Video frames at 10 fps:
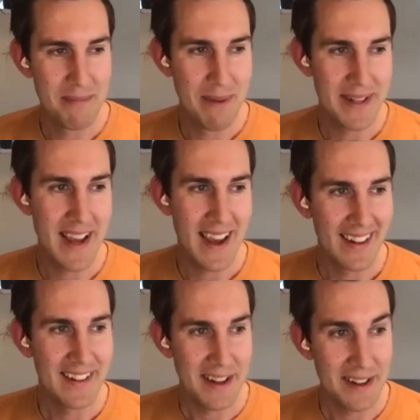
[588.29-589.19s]
But
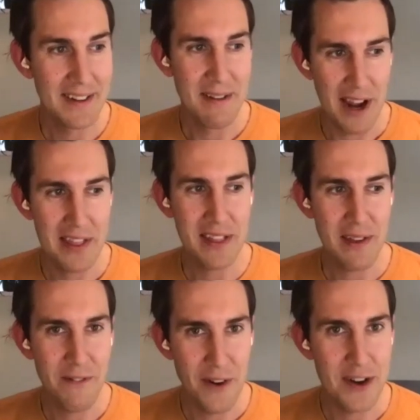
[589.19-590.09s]
yeah, the, the, I think
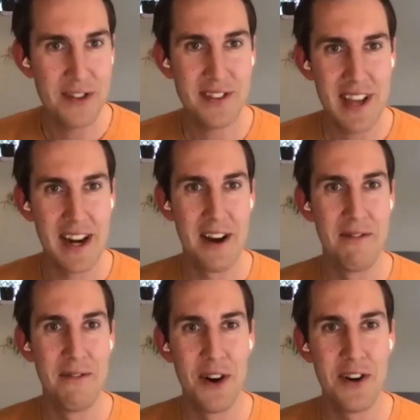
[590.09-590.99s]
the first kind
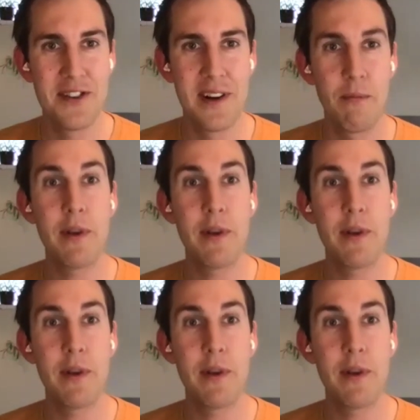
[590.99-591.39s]
of version,